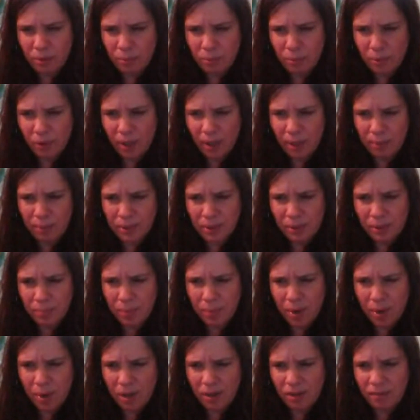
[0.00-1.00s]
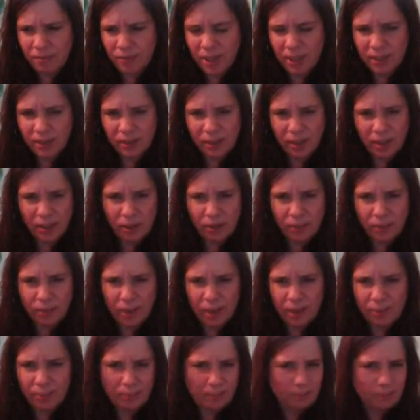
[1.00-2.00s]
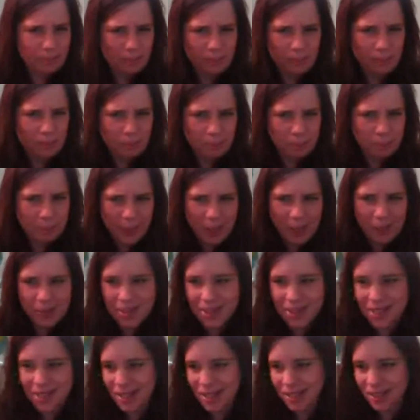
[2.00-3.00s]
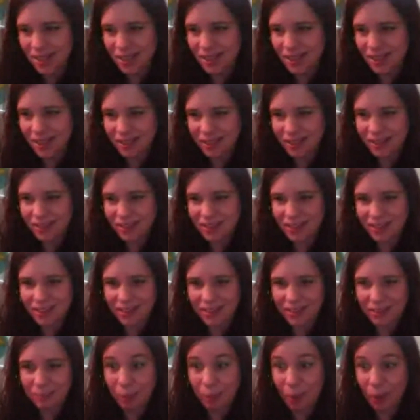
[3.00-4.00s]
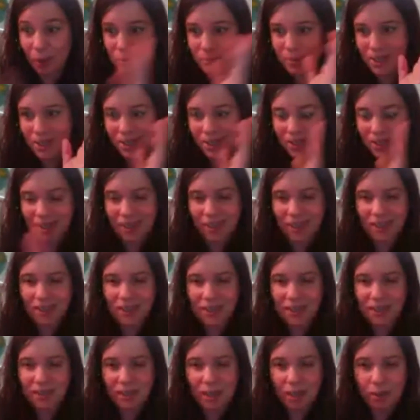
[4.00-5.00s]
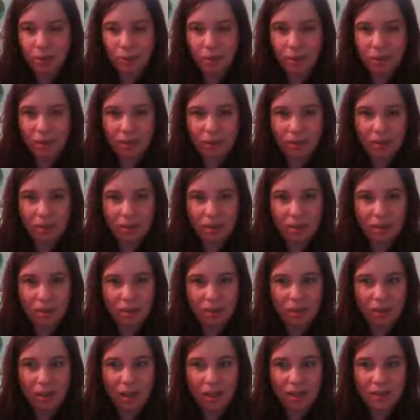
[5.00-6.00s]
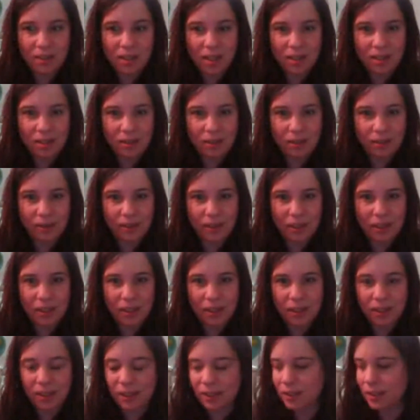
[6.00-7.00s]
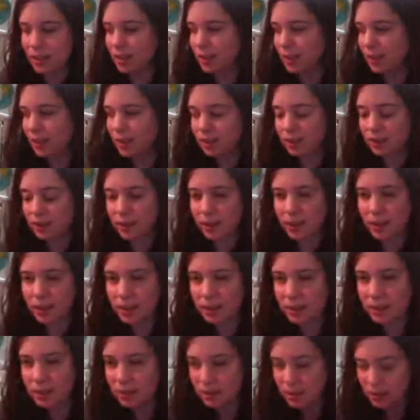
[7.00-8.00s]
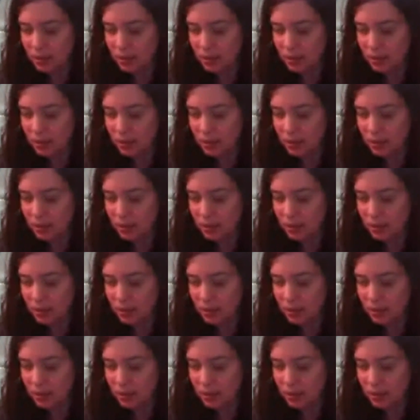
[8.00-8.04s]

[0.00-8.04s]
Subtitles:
we're able to modify it later, right? Well, it's not that it's permanently stuck with that title or anything like that, right?